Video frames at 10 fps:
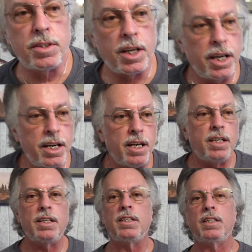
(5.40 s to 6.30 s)
today?
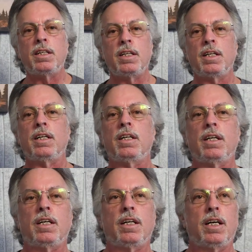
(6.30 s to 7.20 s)

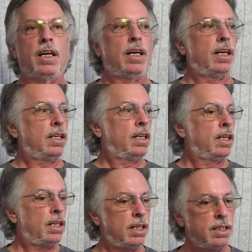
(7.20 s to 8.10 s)
Uh,
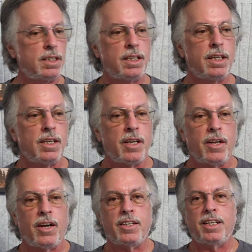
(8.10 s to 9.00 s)

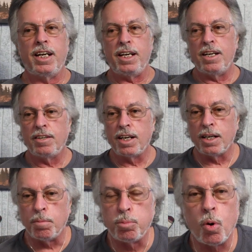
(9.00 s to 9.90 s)
okay, got an
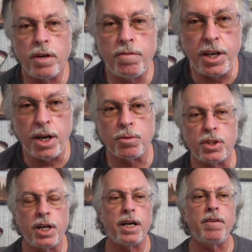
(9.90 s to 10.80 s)
important video
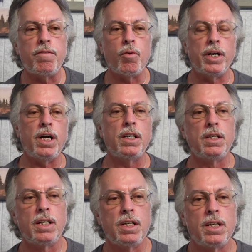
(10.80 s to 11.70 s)
today for you.
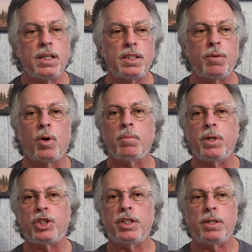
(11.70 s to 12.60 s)
You don't want to
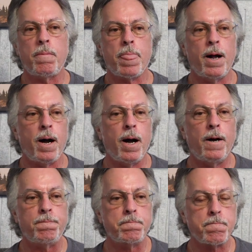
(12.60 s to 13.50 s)
miss it.
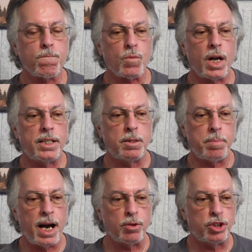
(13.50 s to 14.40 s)
It's
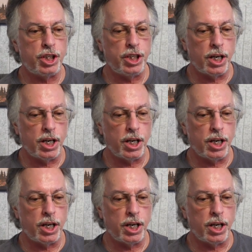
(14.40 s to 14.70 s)
about the